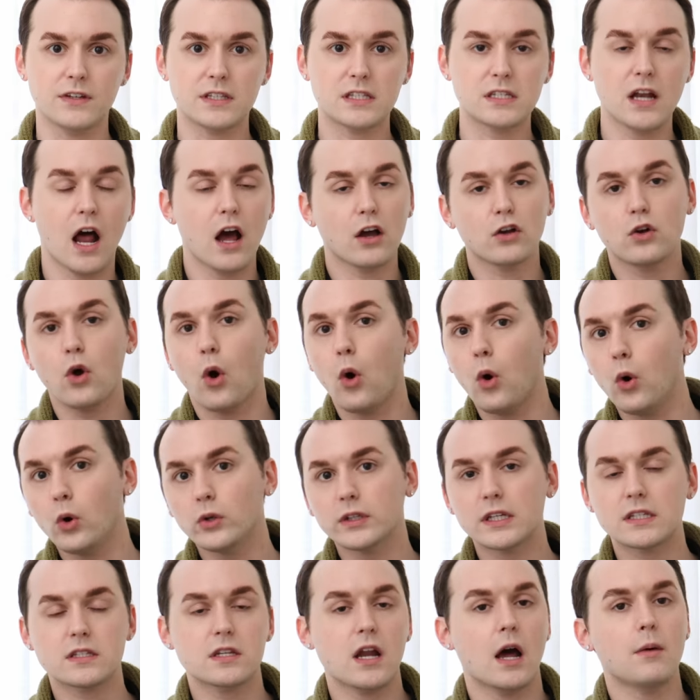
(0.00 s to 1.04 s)
It's not
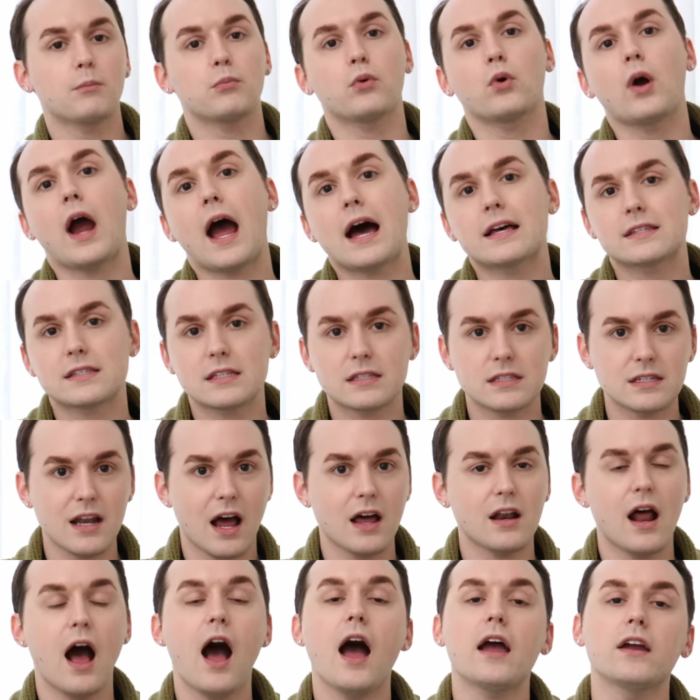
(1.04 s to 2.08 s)
gold, it's not brass, it's
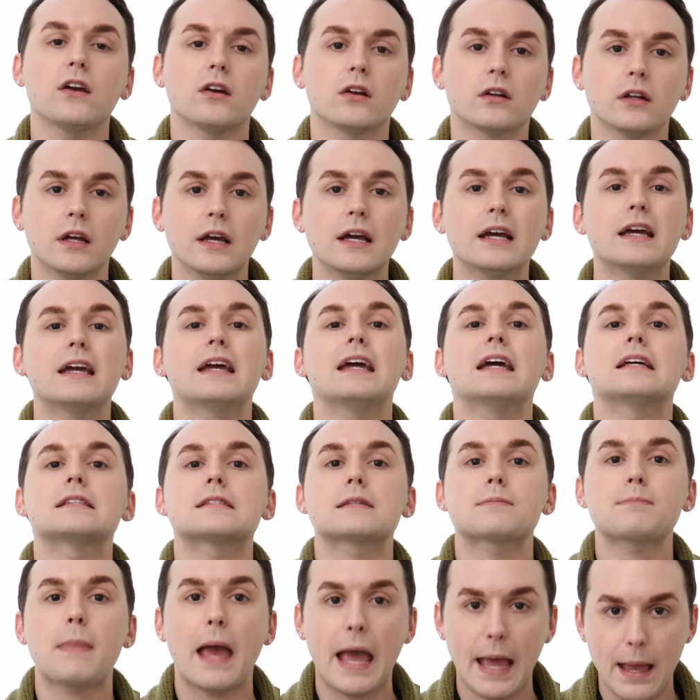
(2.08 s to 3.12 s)
not iron,
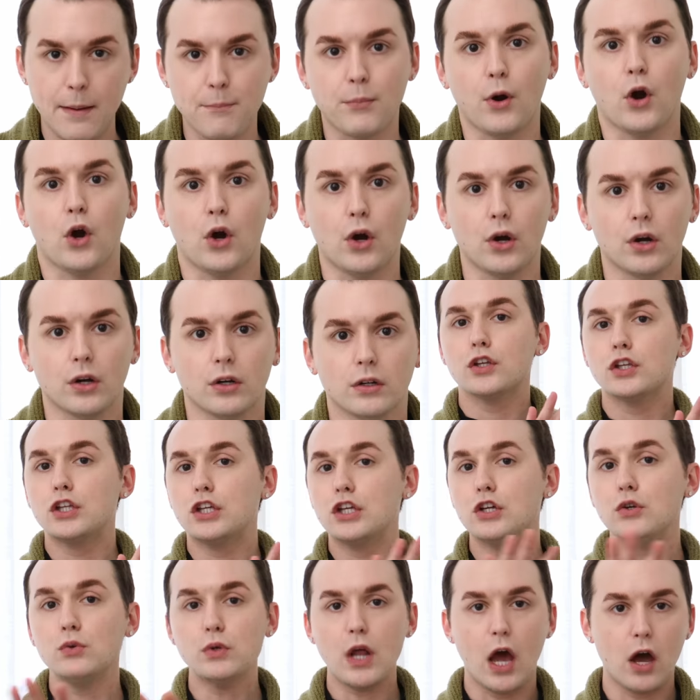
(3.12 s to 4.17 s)
it's paper.
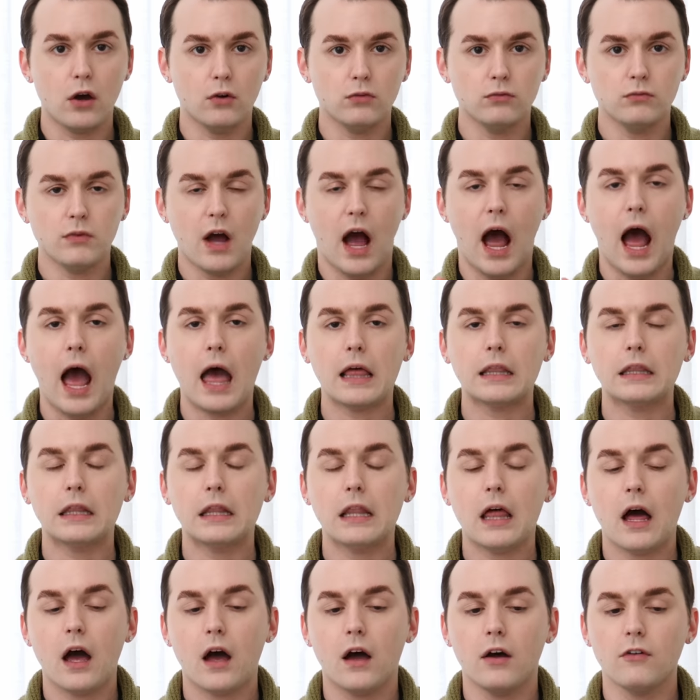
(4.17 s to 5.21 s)
You know I
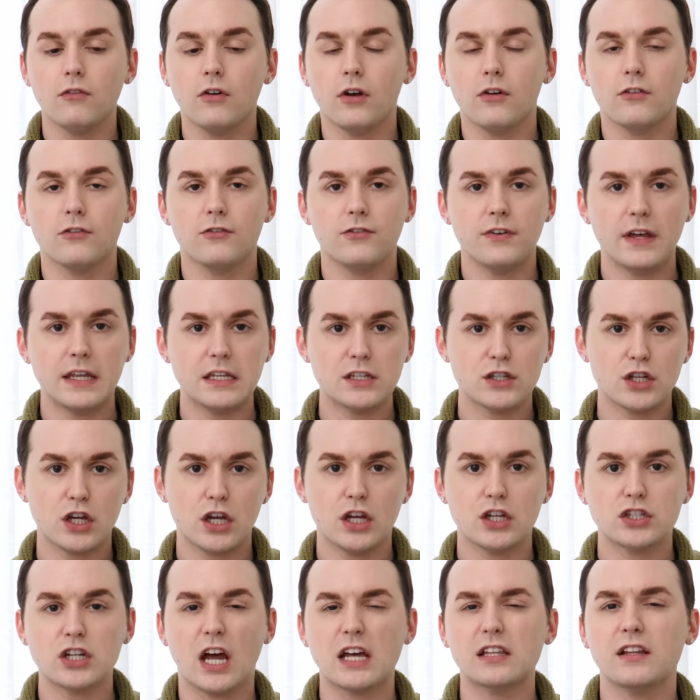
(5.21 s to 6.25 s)
love
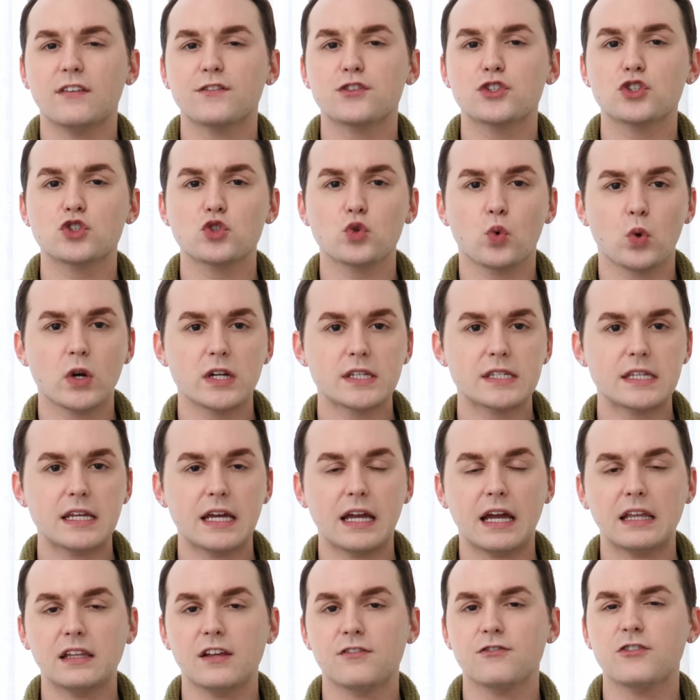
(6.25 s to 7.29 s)
vintage. I love
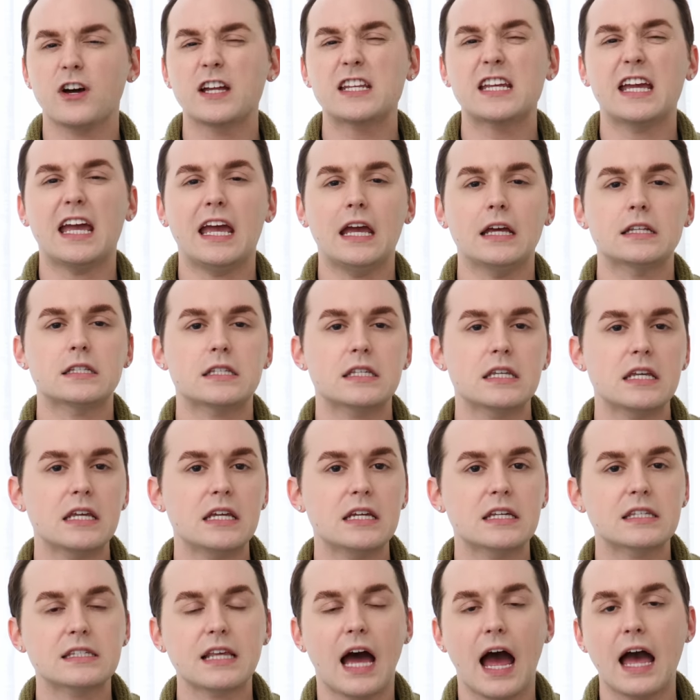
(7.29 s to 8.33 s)
sourcing. I love finding
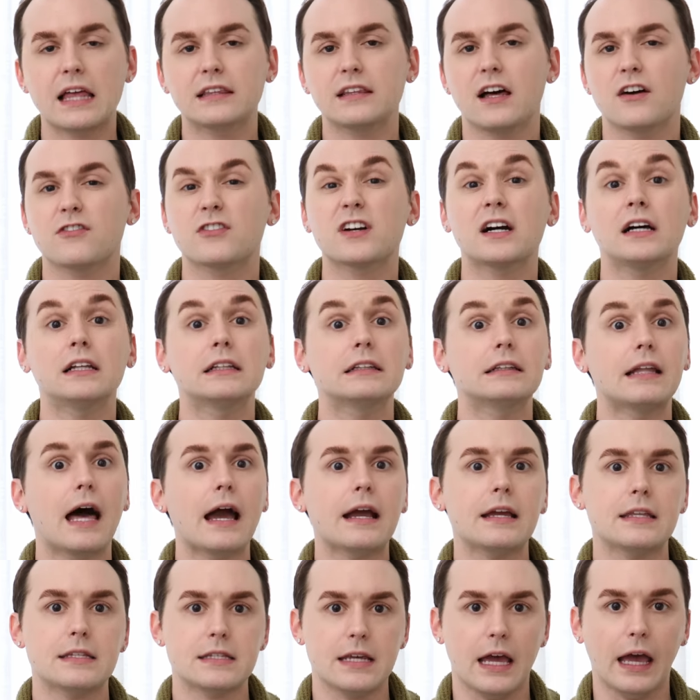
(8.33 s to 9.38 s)
antiques. I love
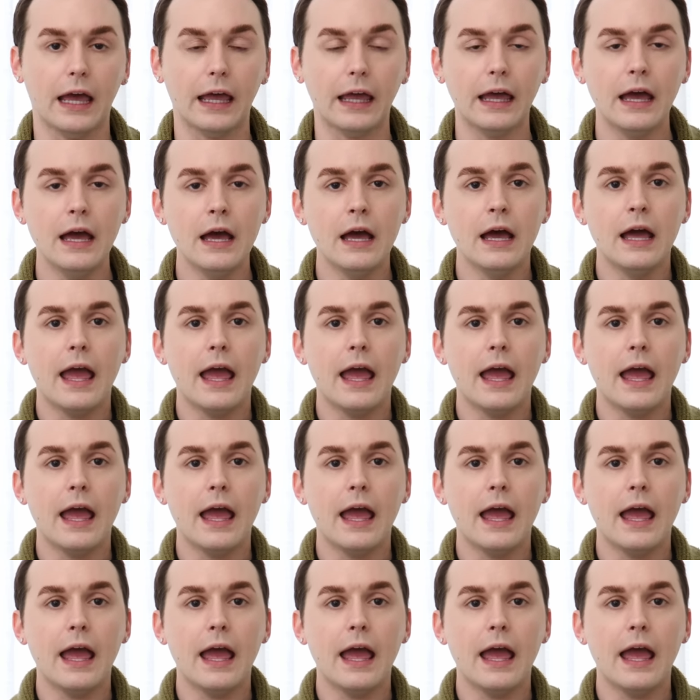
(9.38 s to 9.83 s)
collecting.